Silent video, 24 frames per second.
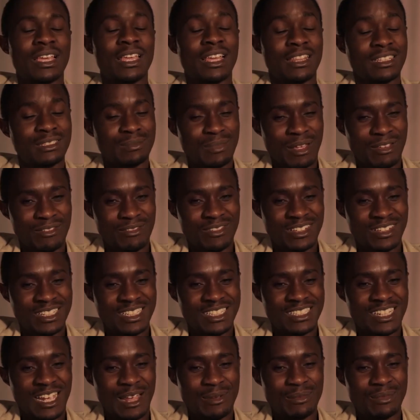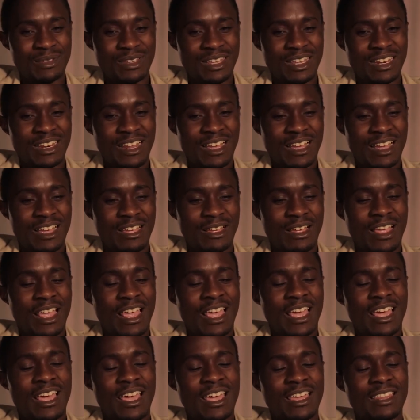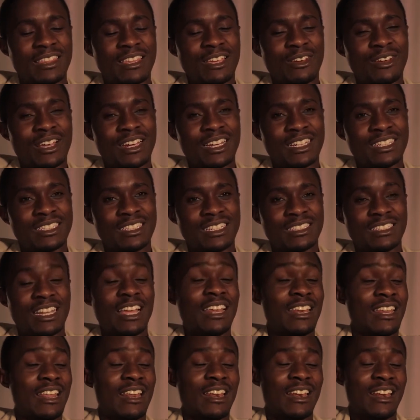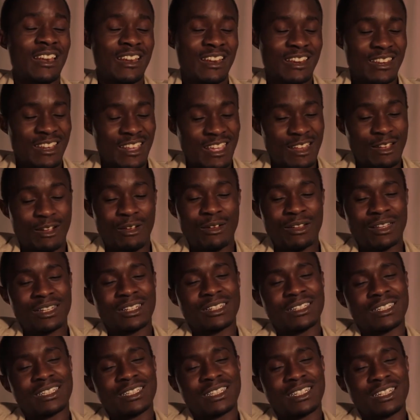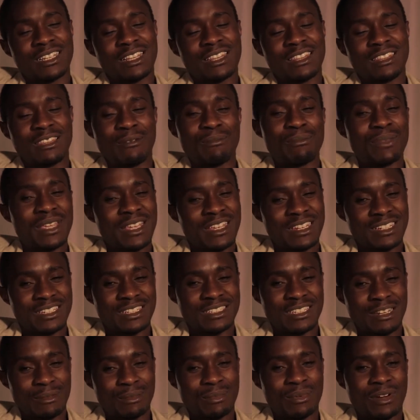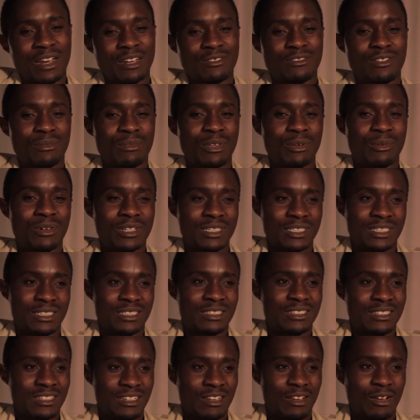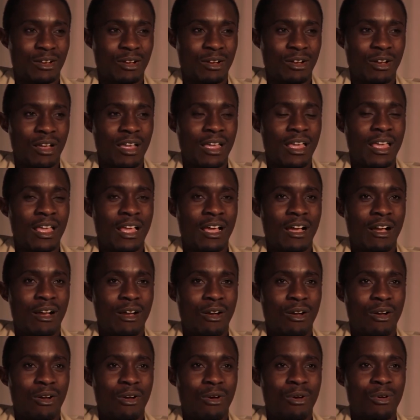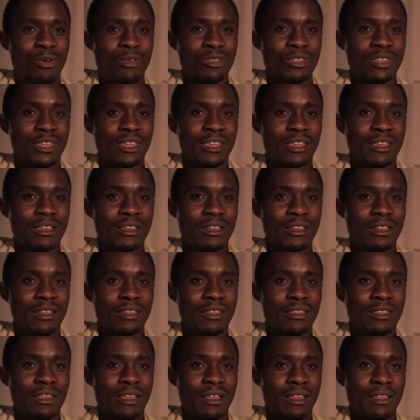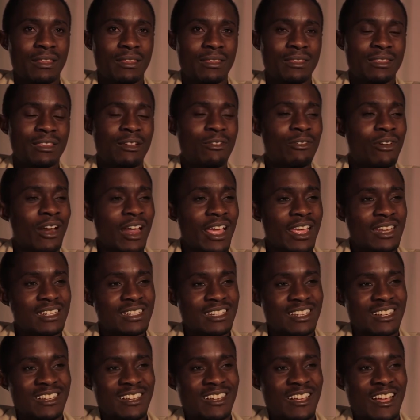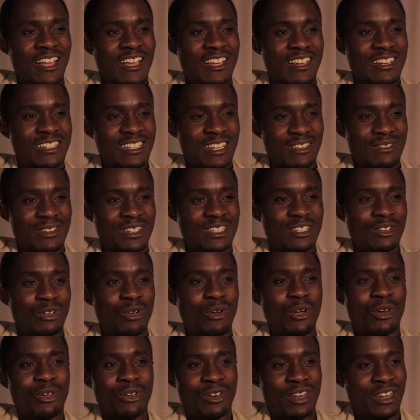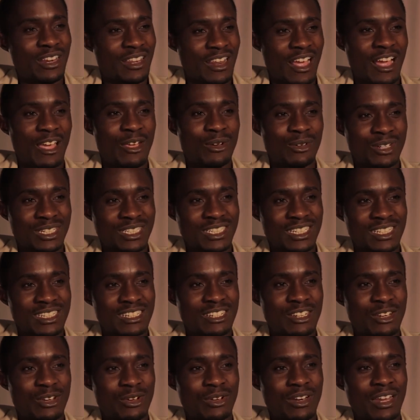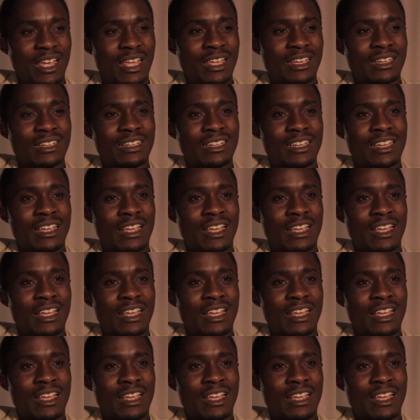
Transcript: Yeah, it's my first time in the United States, and the biggest surprise for me was all the writing activity going on in Iowa City. Like